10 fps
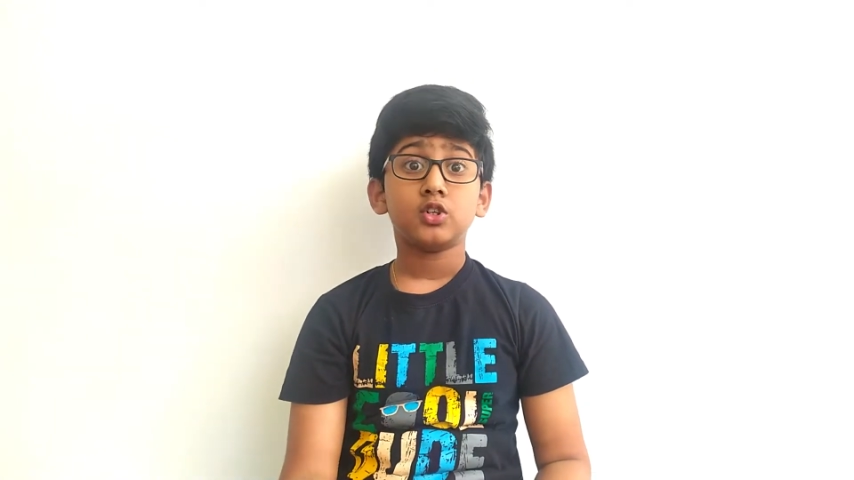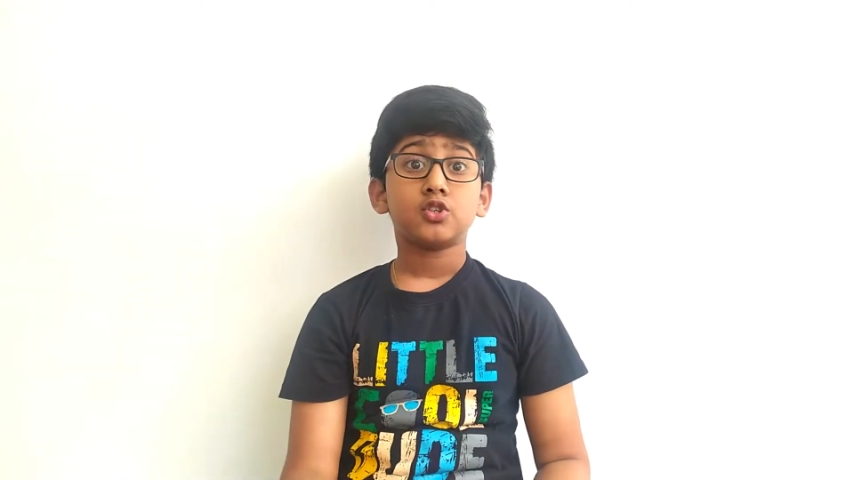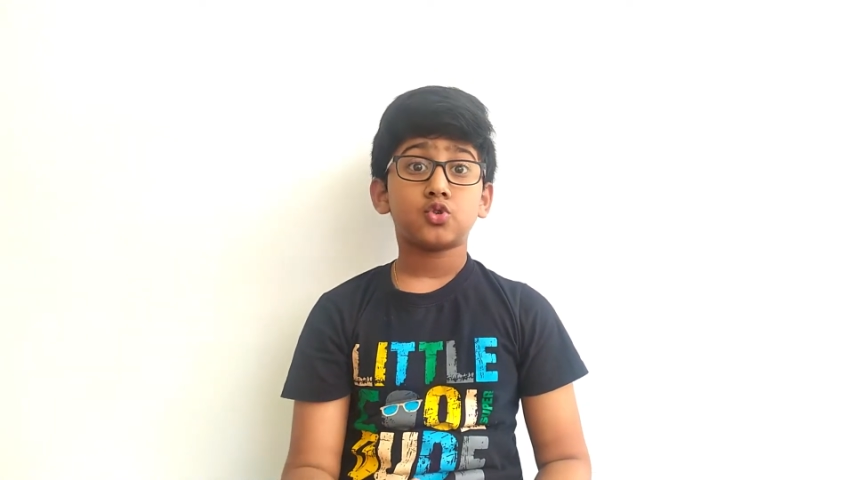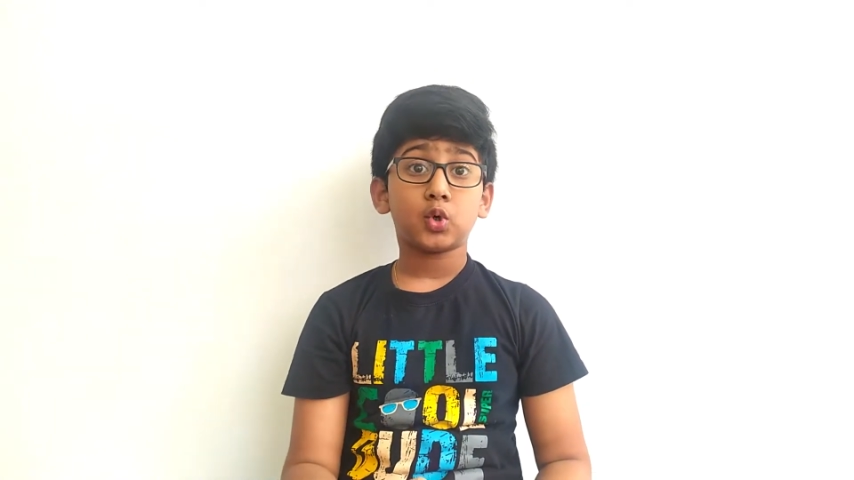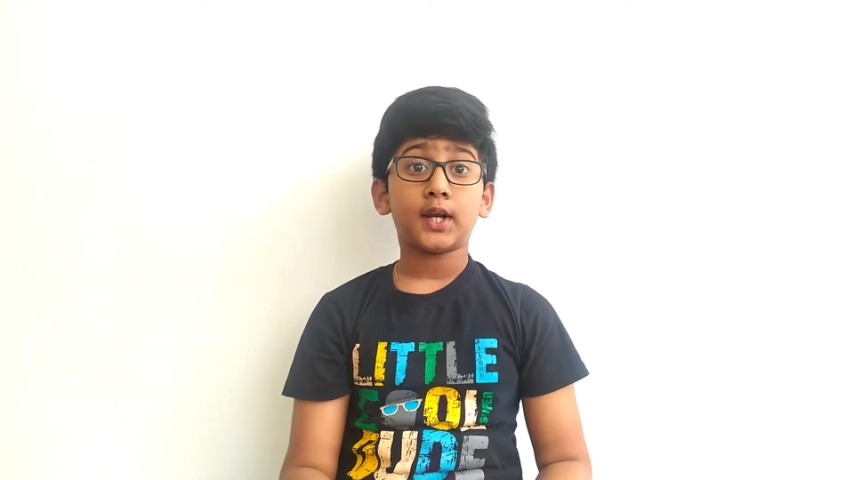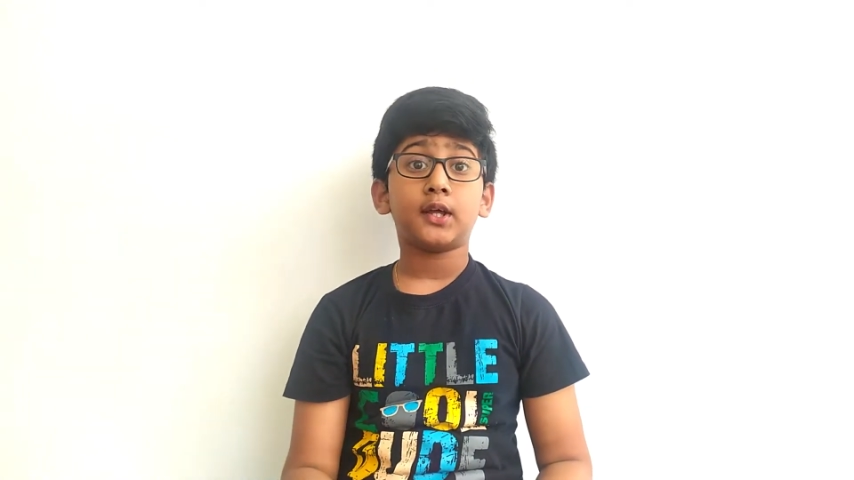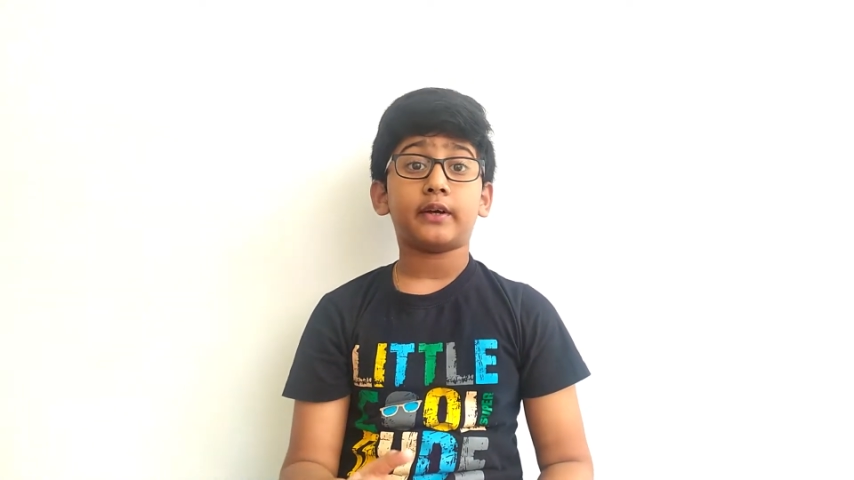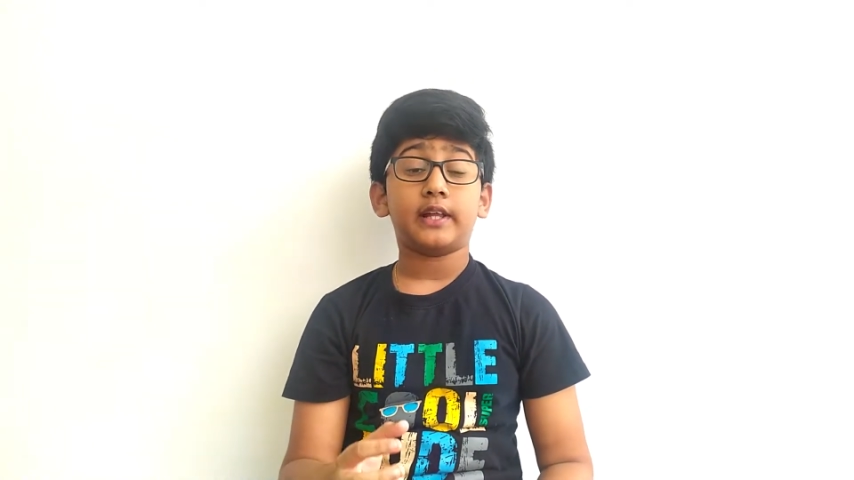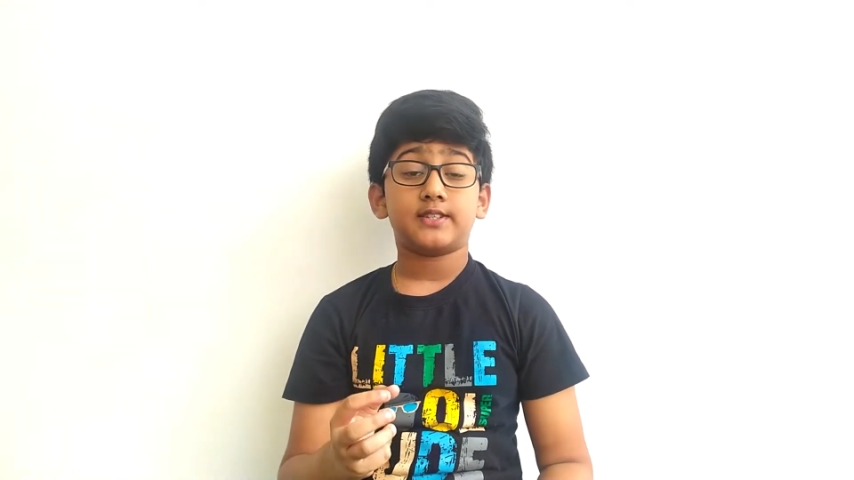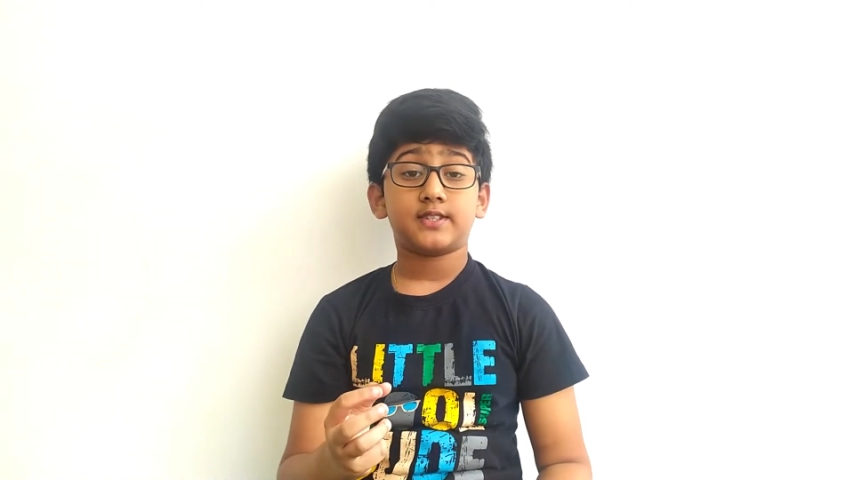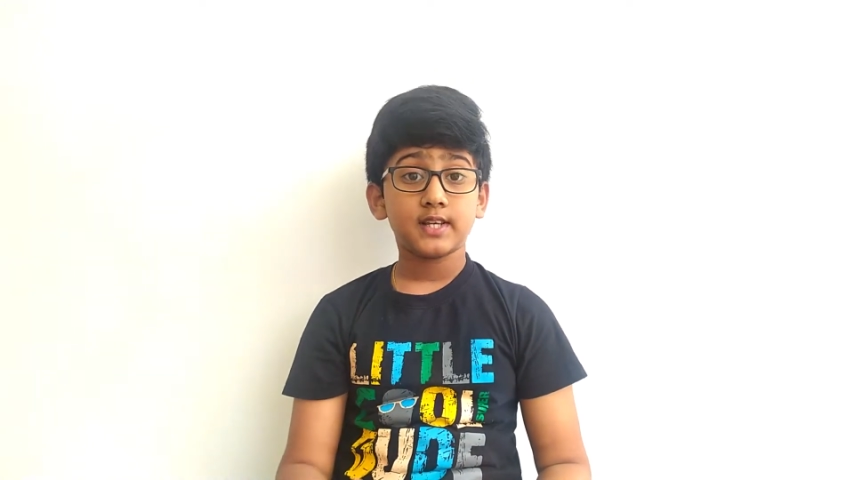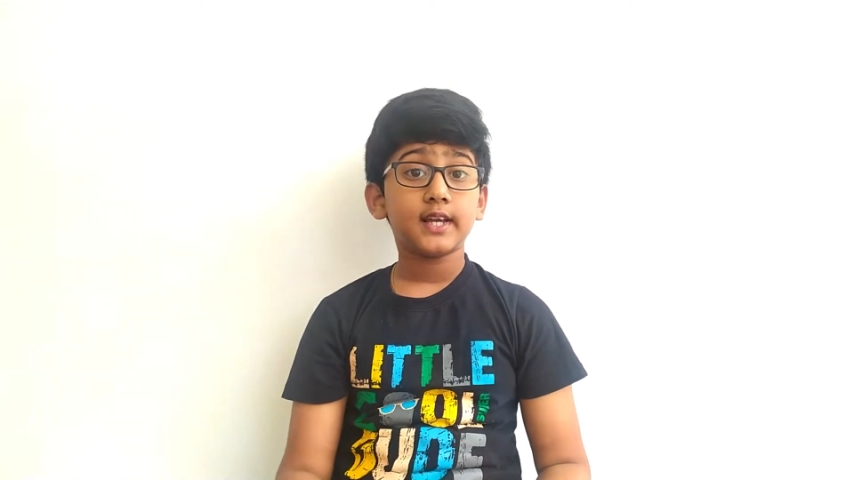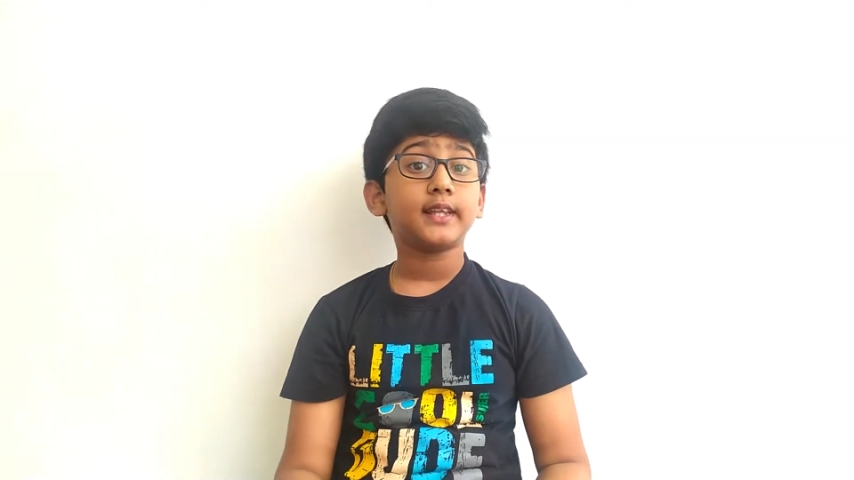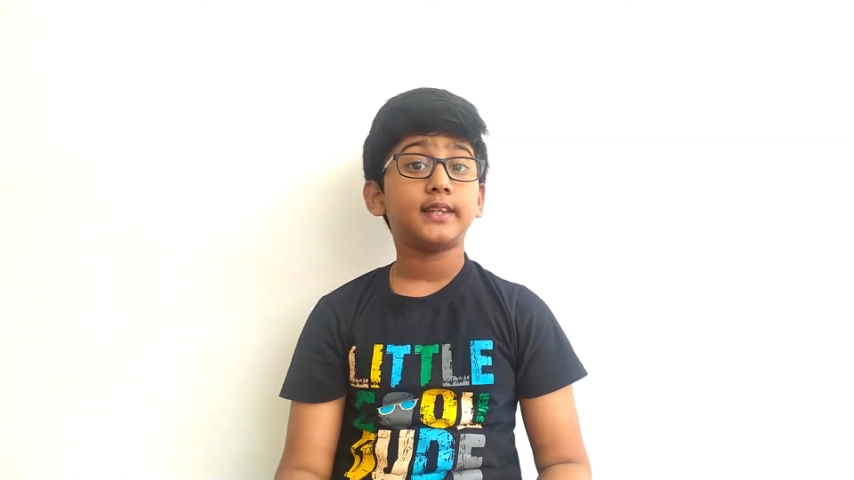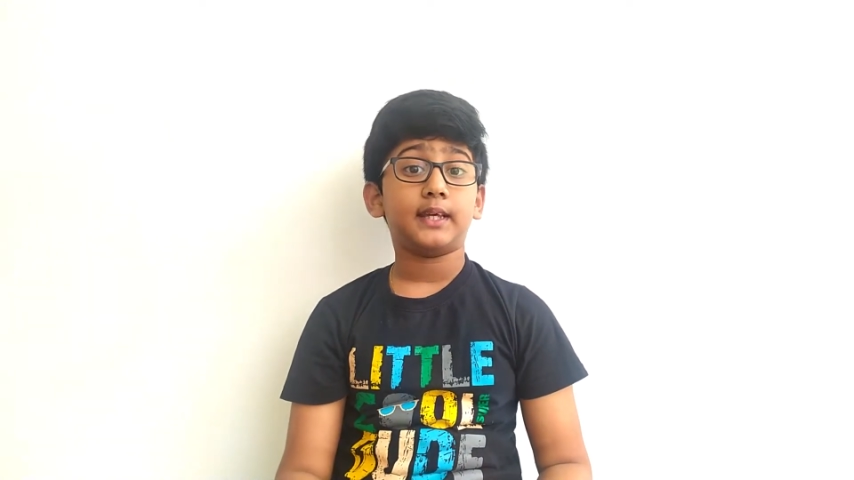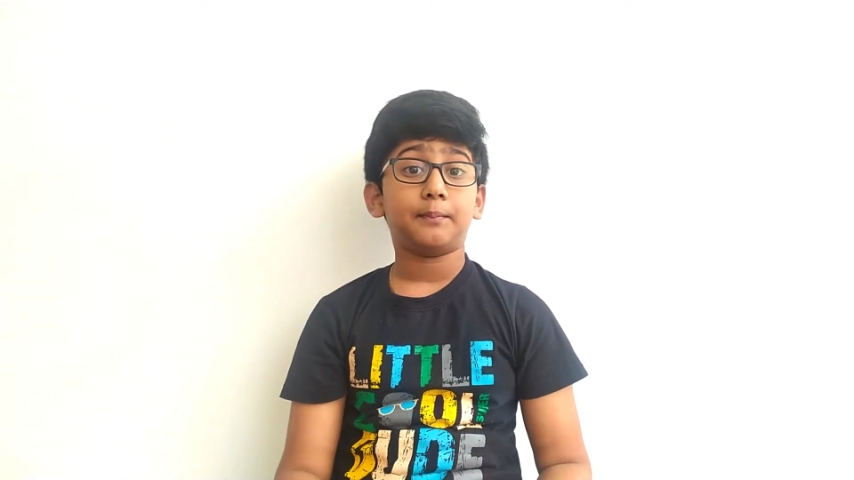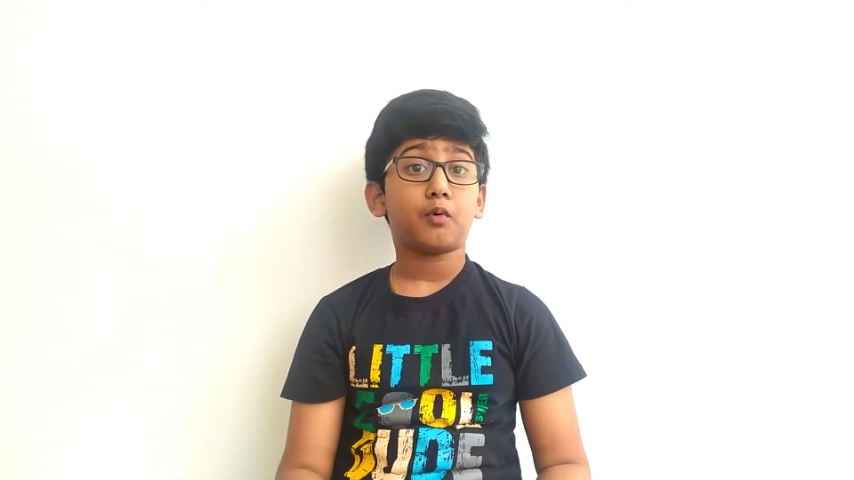so that you can see the